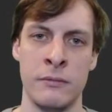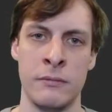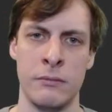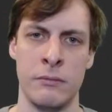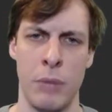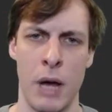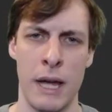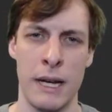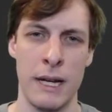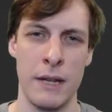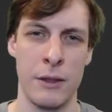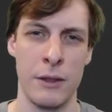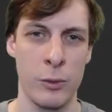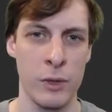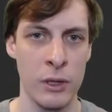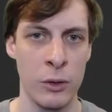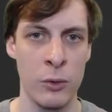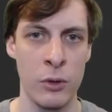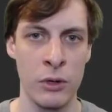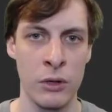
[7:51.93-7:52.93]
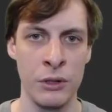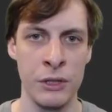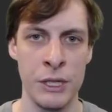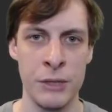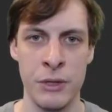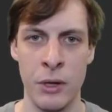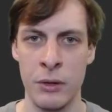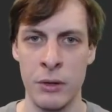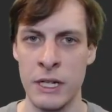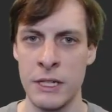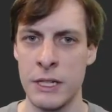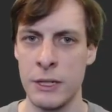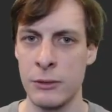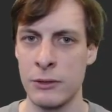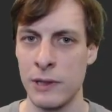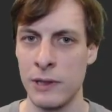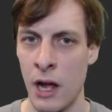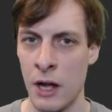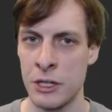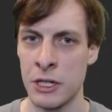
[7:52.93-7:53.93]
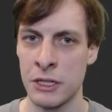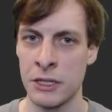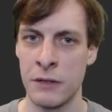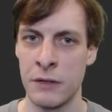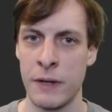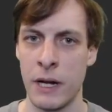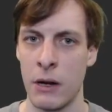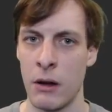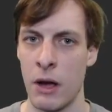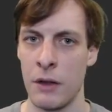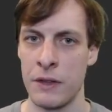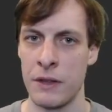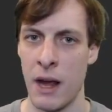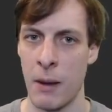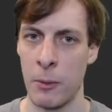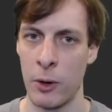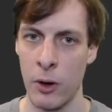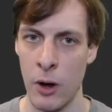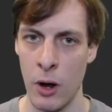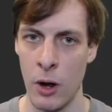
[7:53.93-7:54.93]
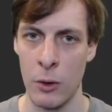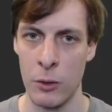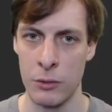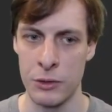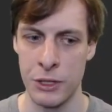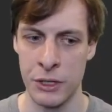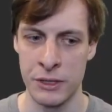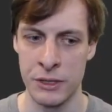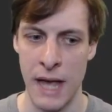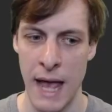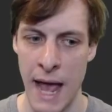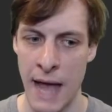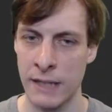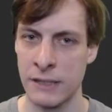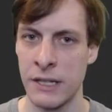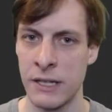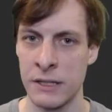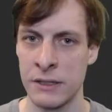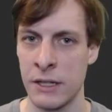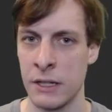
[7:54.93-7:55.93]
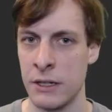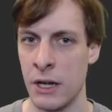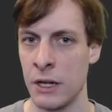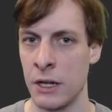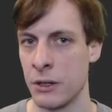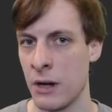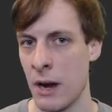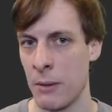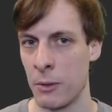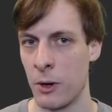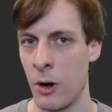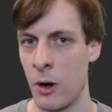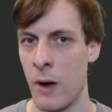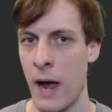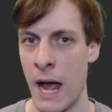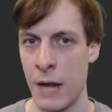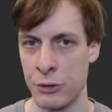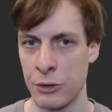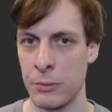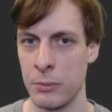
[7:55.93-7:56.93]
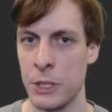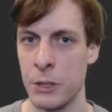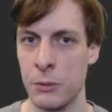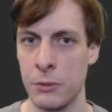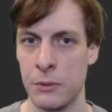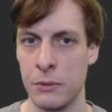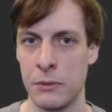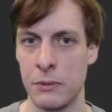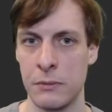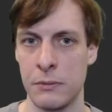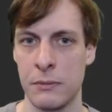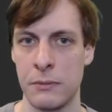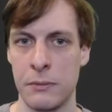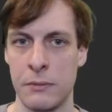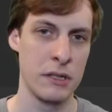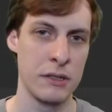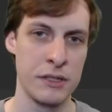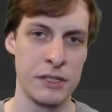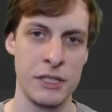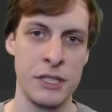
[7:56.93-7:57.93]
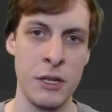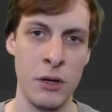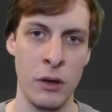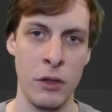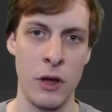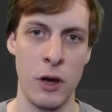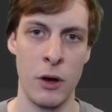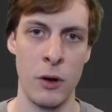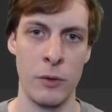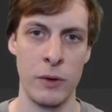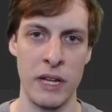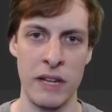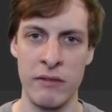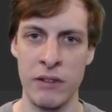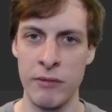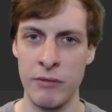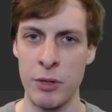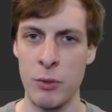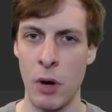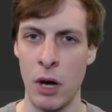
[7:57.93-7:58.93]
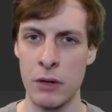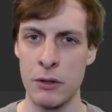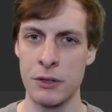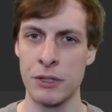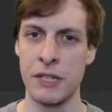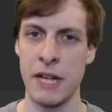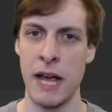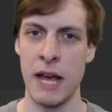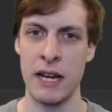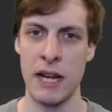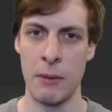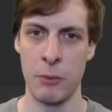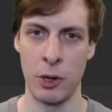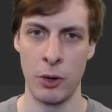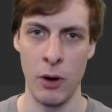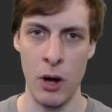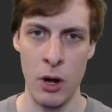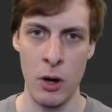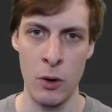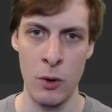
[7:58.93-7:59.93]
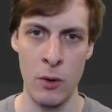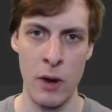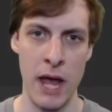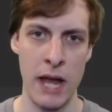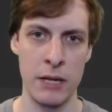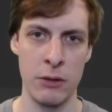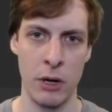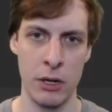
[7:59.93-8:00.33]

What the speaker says: But in the real world, you don't need to use logic to figure out the MRO, just access the dunder MRO attribute. Still though, even if you understand MRO and you